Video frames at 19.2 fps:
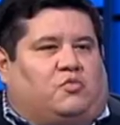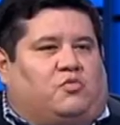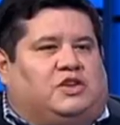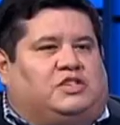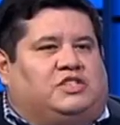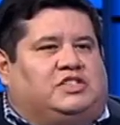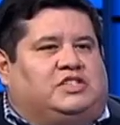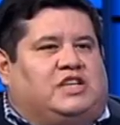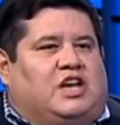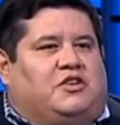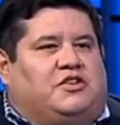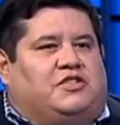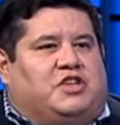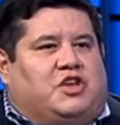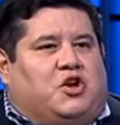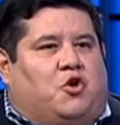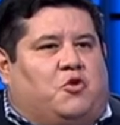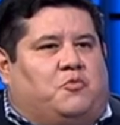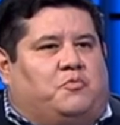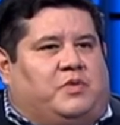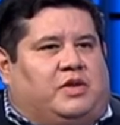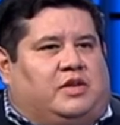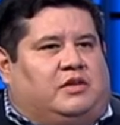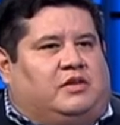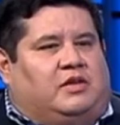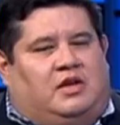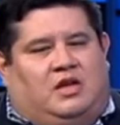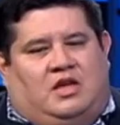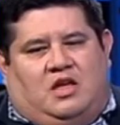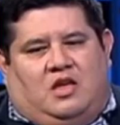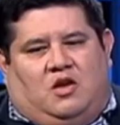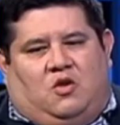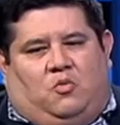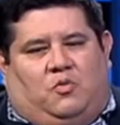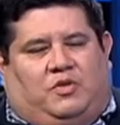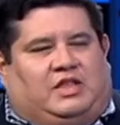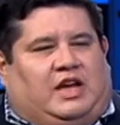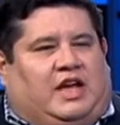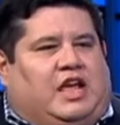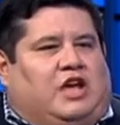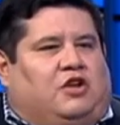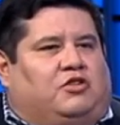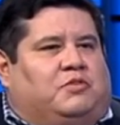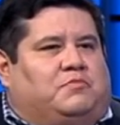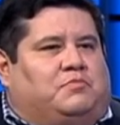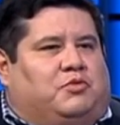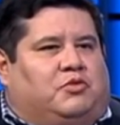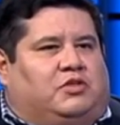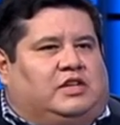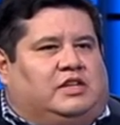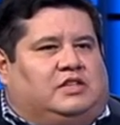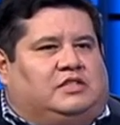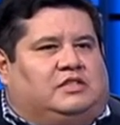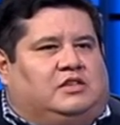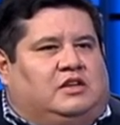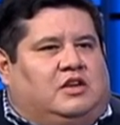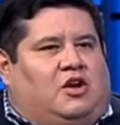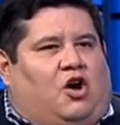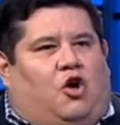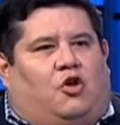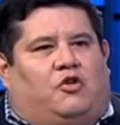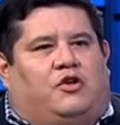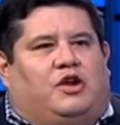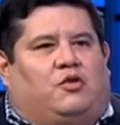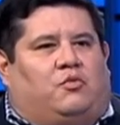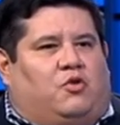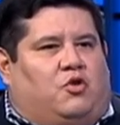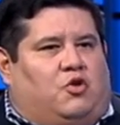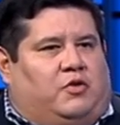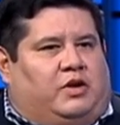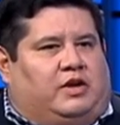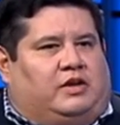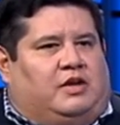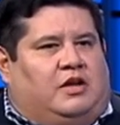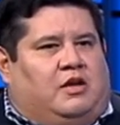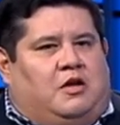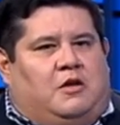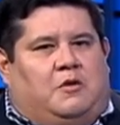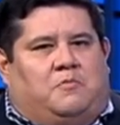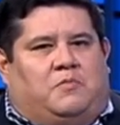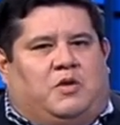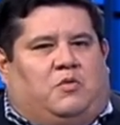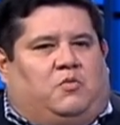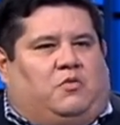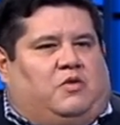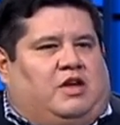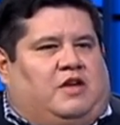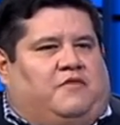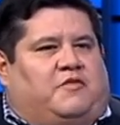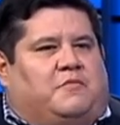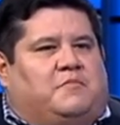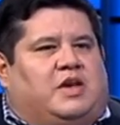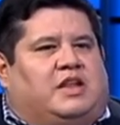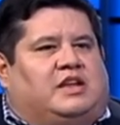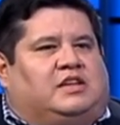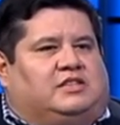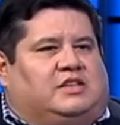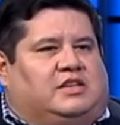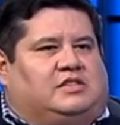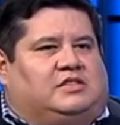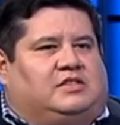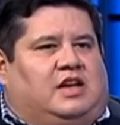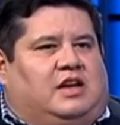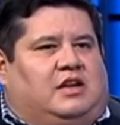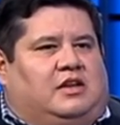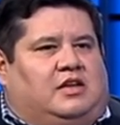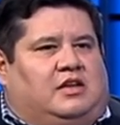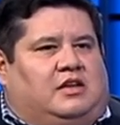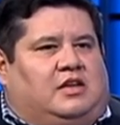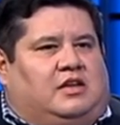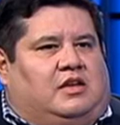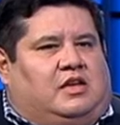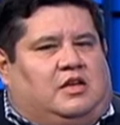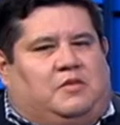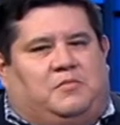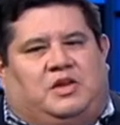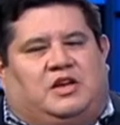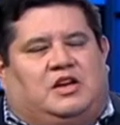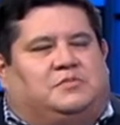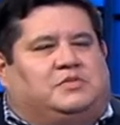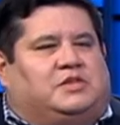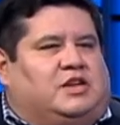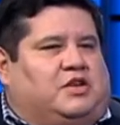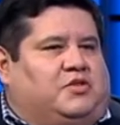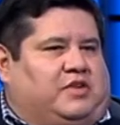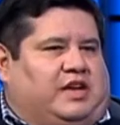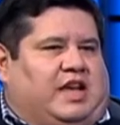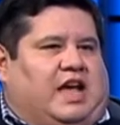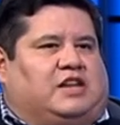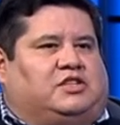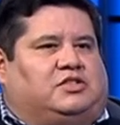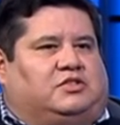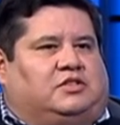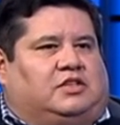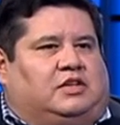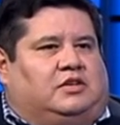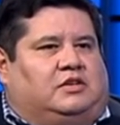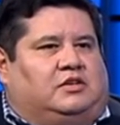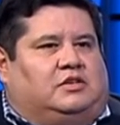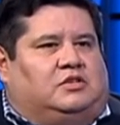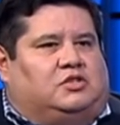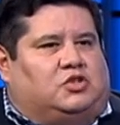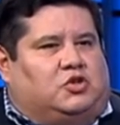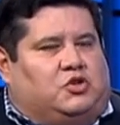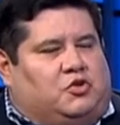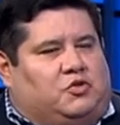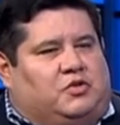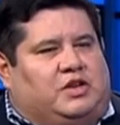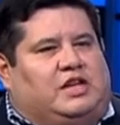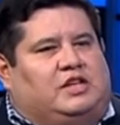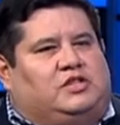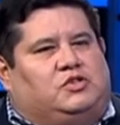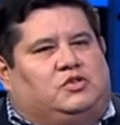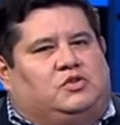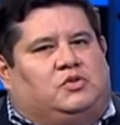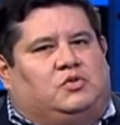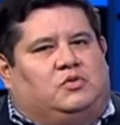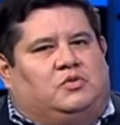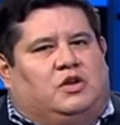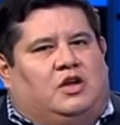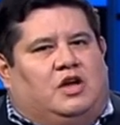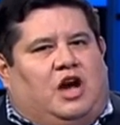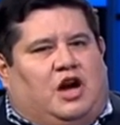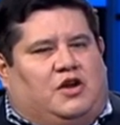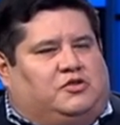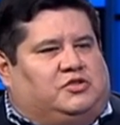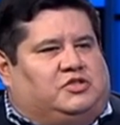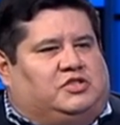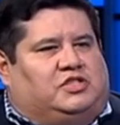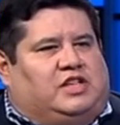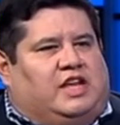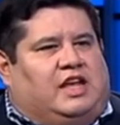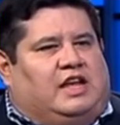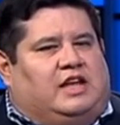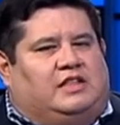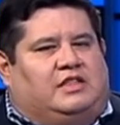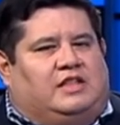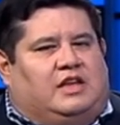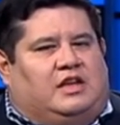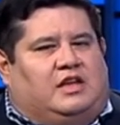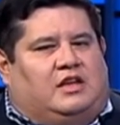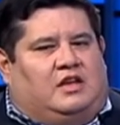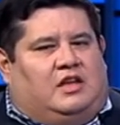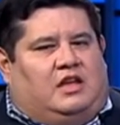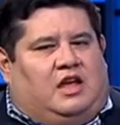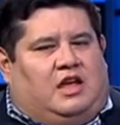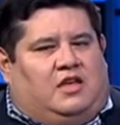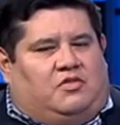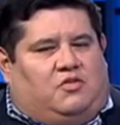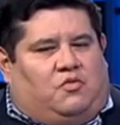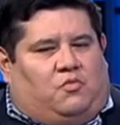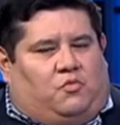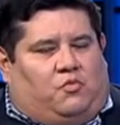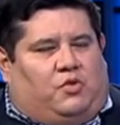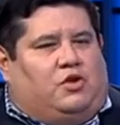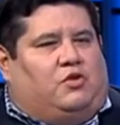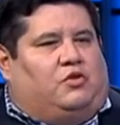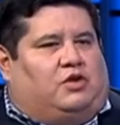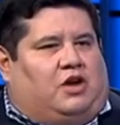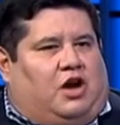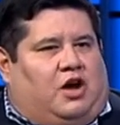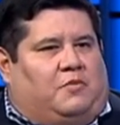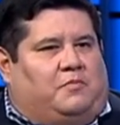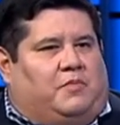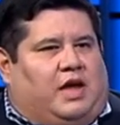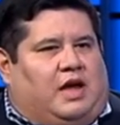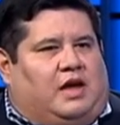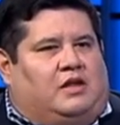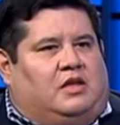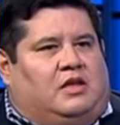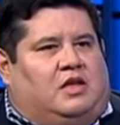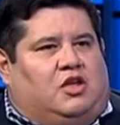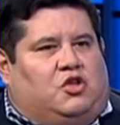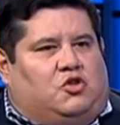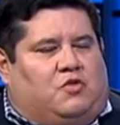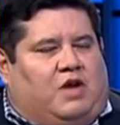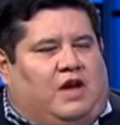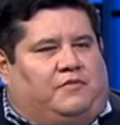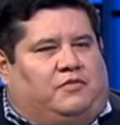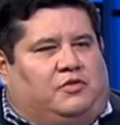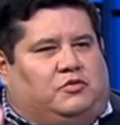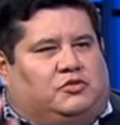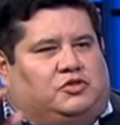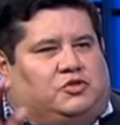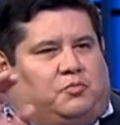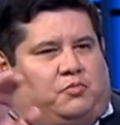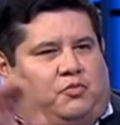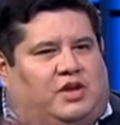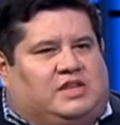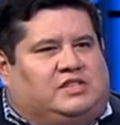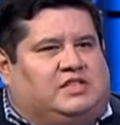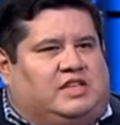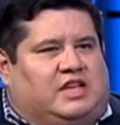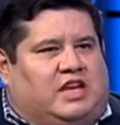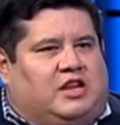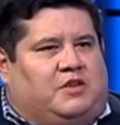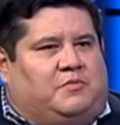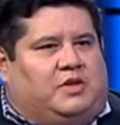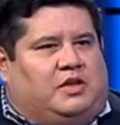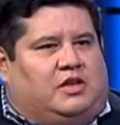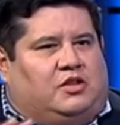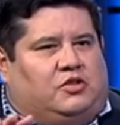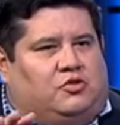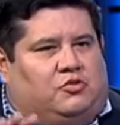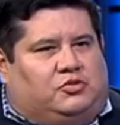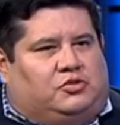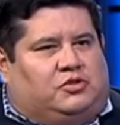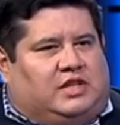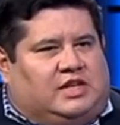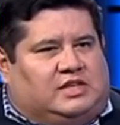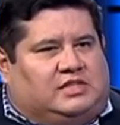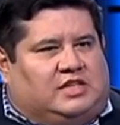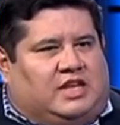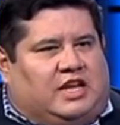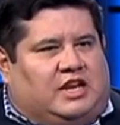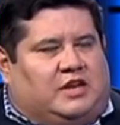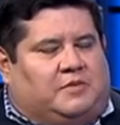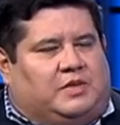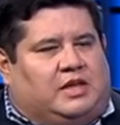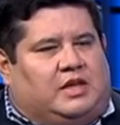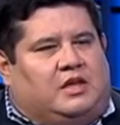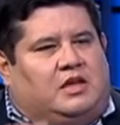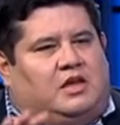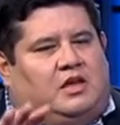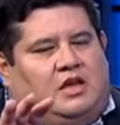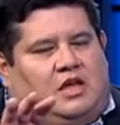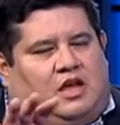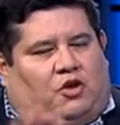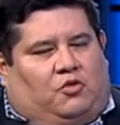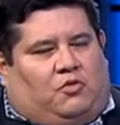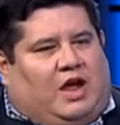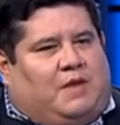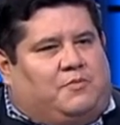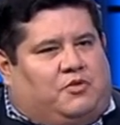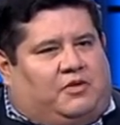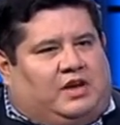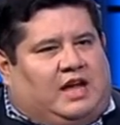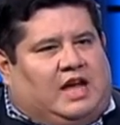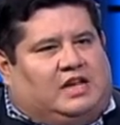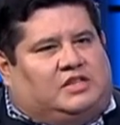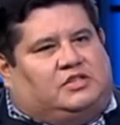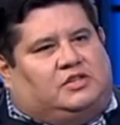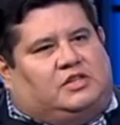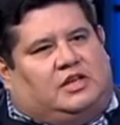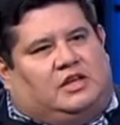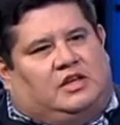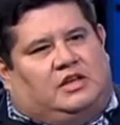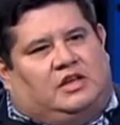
rushes out in the open with a hail of bullets, all heroic. But if a medic does that, he becomes another casualty. So you need to understand that in the real combat, you have to suppress the enemy, neutralize the enemy, grab your casualty,